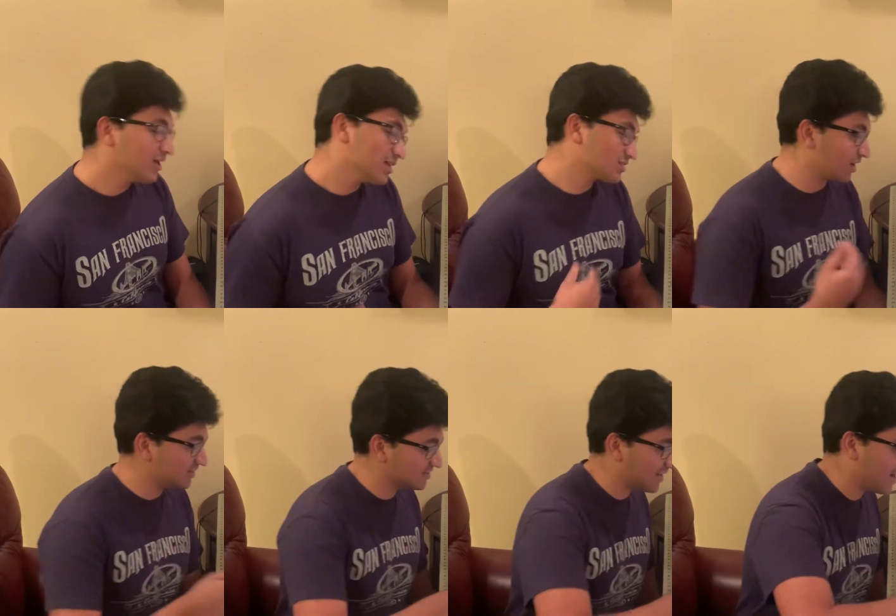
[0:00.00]
So I
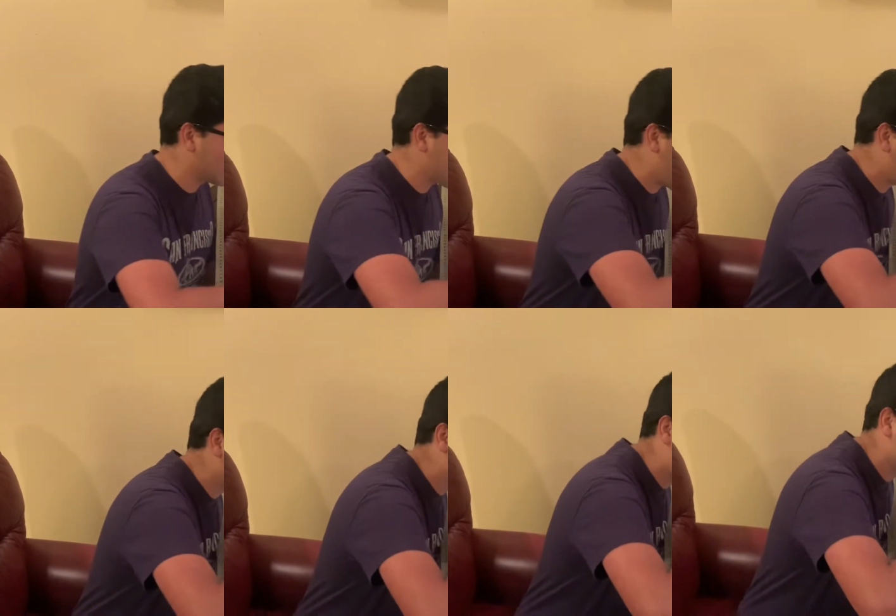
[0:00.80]
decided to add a
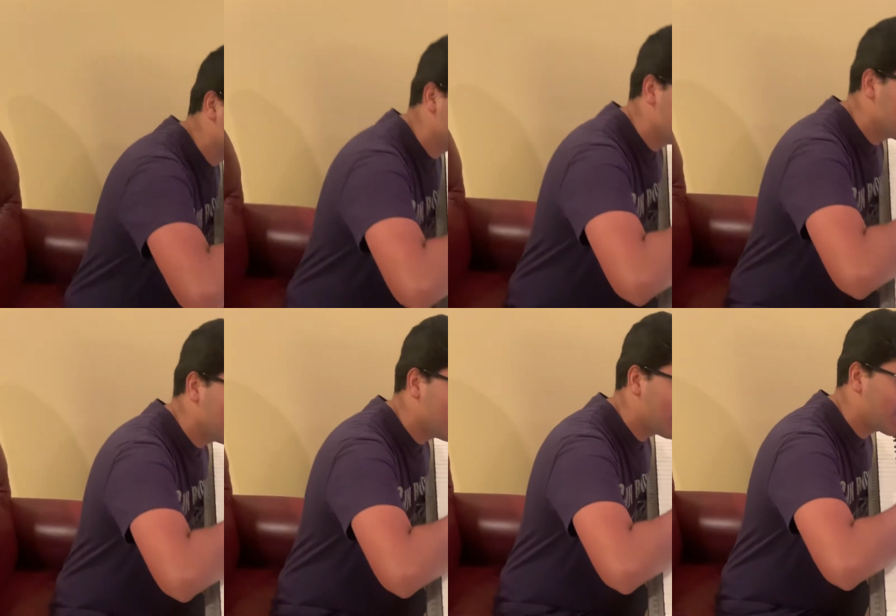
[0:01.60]
saxophone in
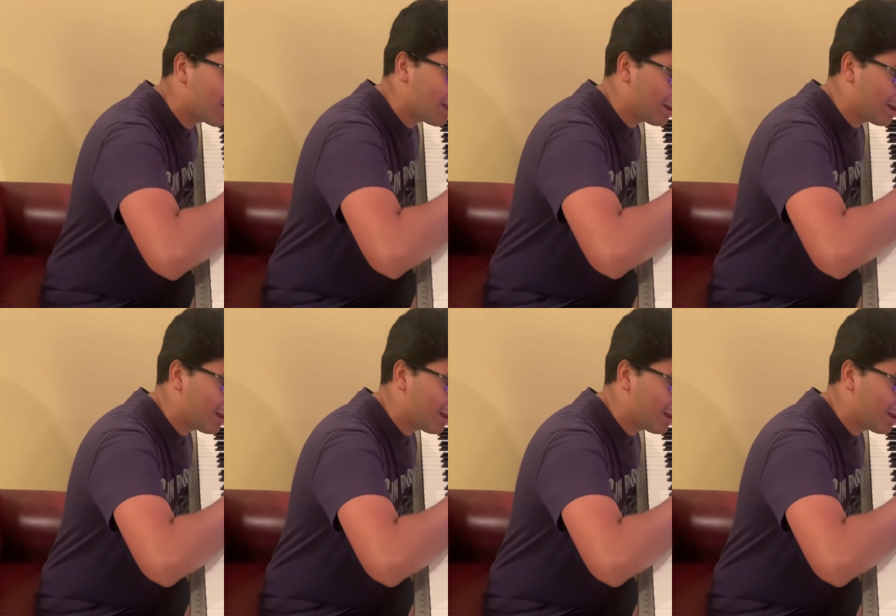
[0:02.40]
there, and